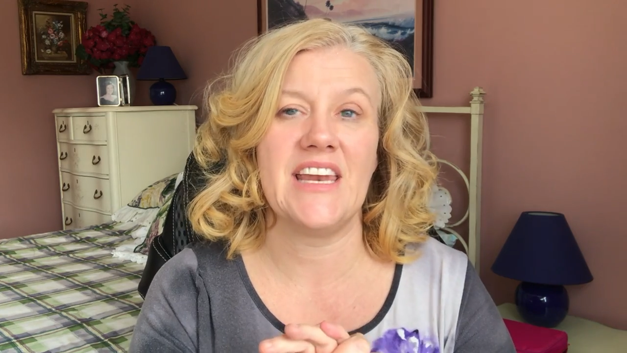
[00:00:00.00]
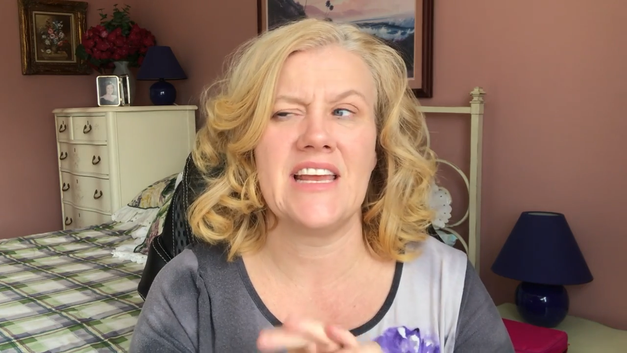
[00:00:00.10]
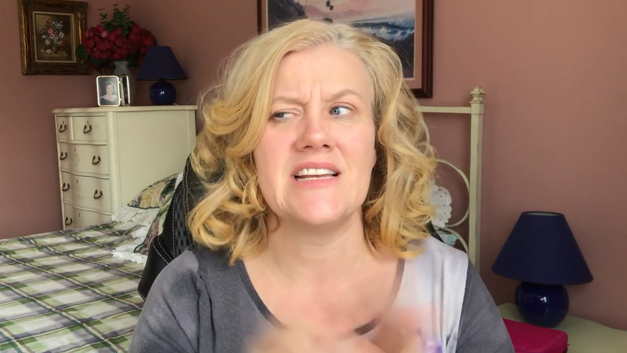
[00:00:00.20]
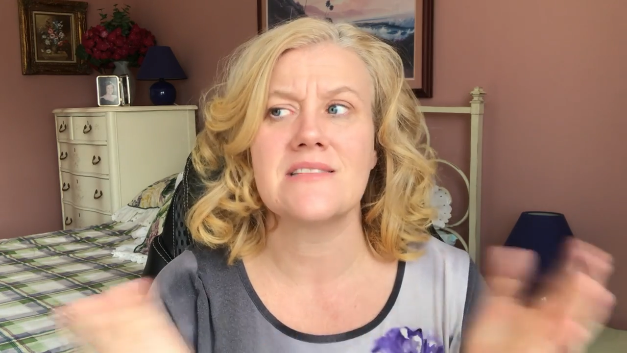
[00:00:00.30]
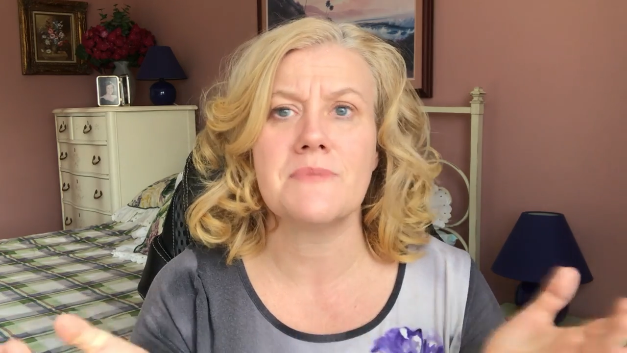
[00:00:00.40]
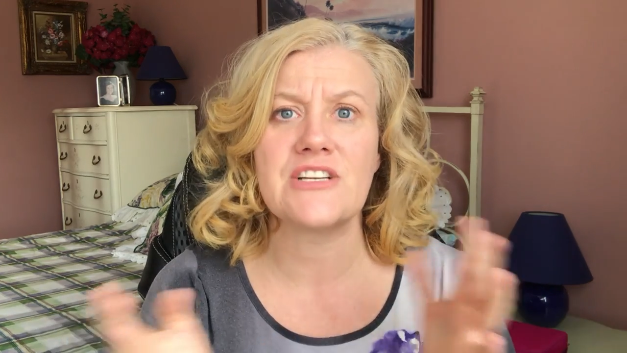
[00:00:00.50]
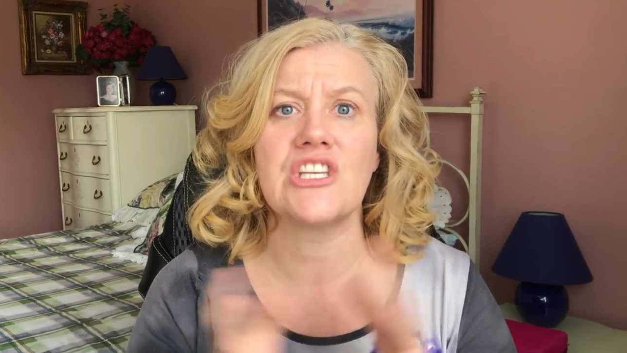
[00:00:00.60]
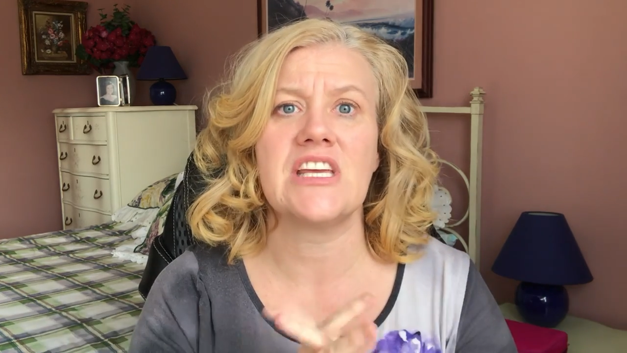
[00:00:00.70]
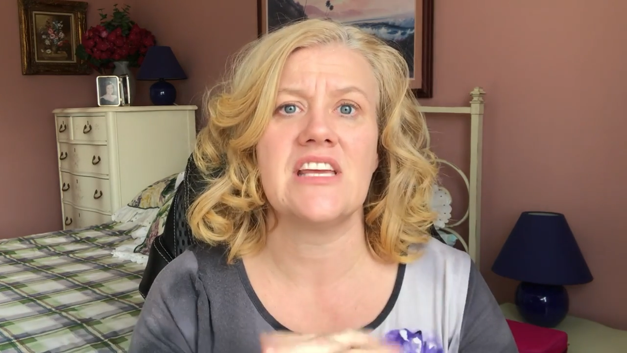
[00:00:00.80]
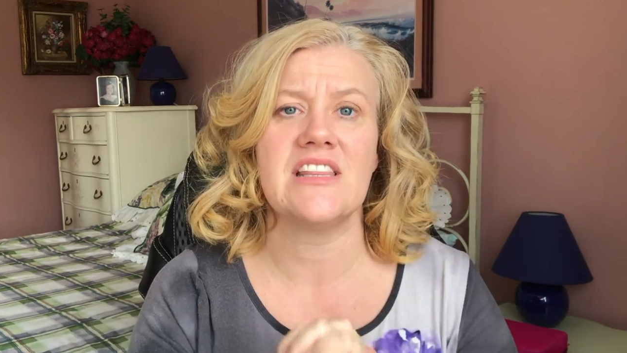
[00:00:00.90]
and
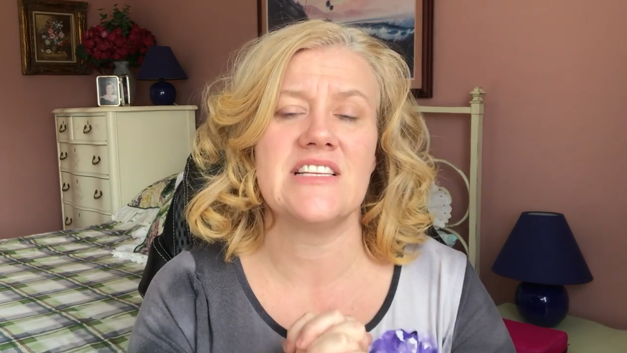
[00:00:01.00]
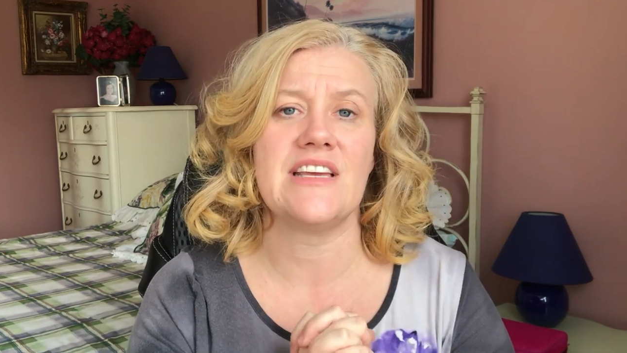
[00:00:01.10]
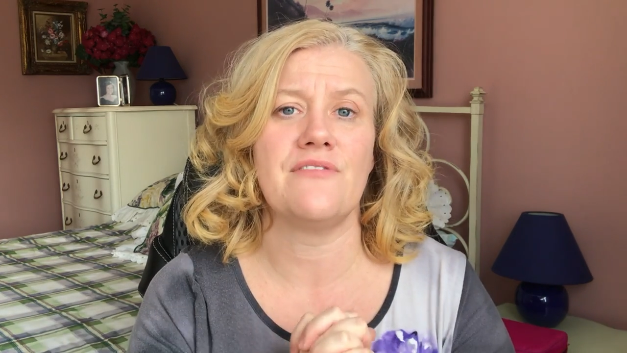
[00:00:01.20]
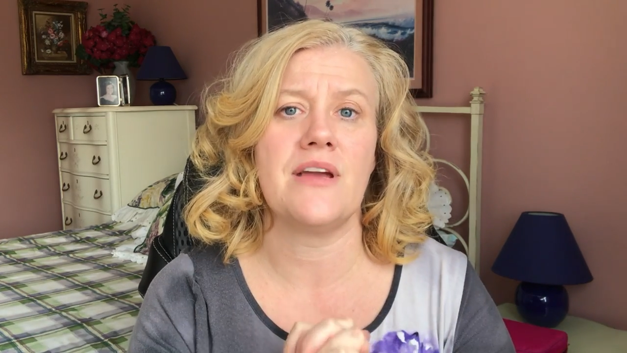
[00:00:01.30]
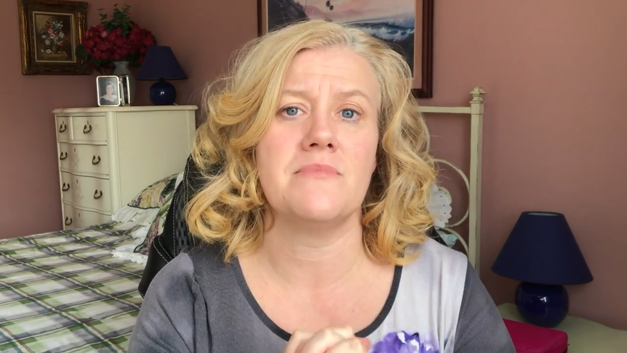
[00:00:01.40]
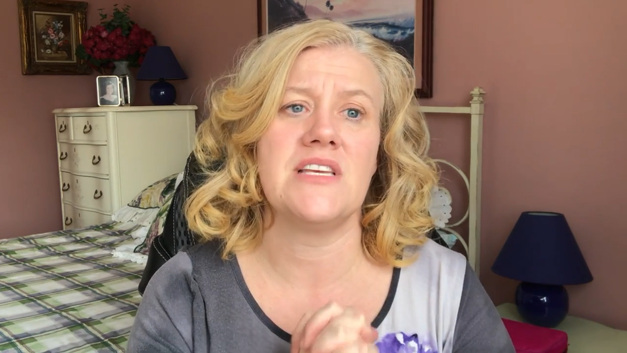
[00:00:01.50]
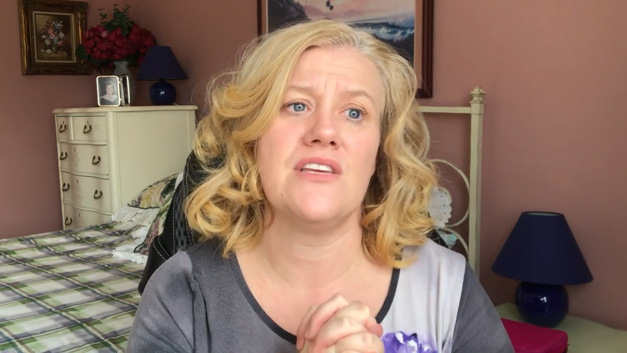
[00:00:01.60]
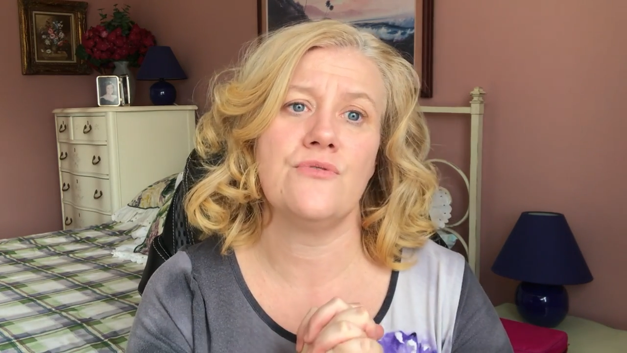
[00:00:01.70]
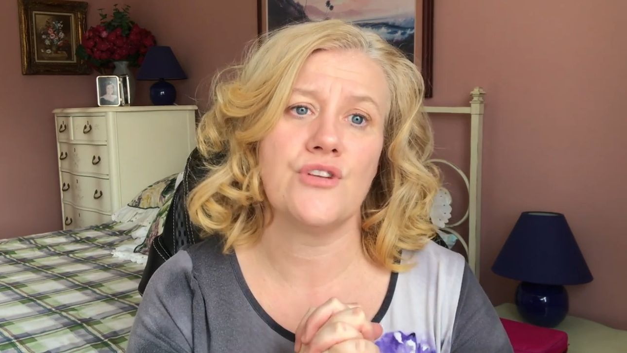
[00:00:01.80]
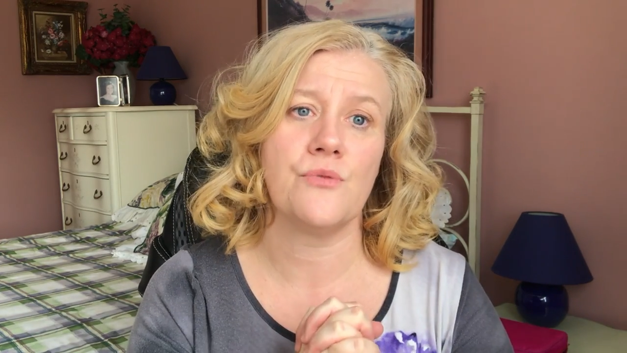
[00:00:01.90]
especially the Dave Ramsey
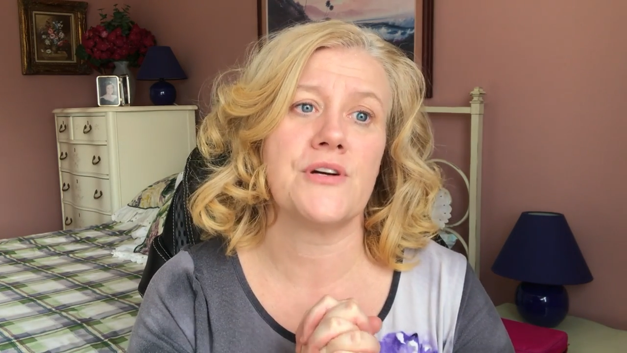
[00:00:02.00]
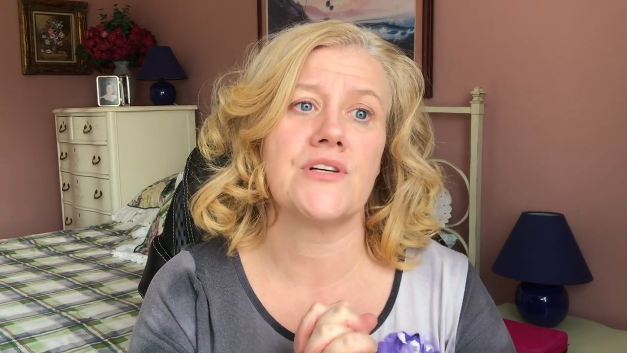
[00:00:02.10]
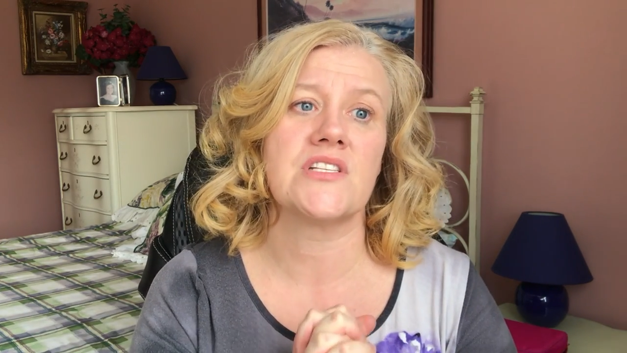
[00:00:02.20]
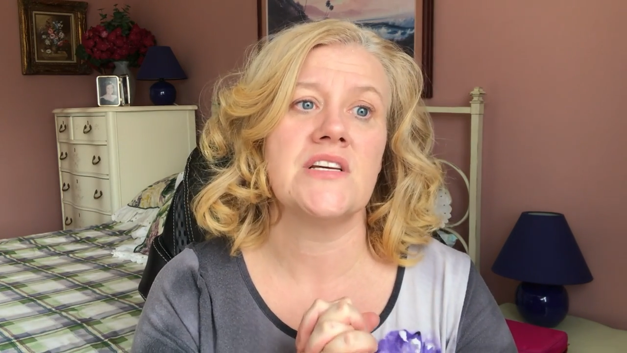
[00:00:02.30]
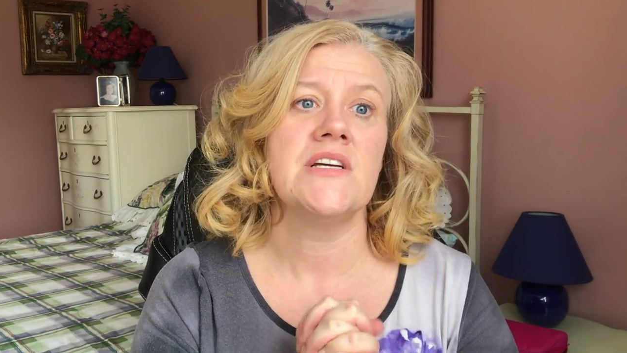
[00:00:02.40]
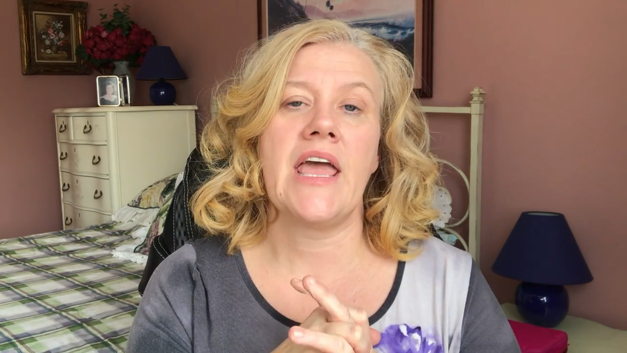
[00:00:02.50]
YouTubers.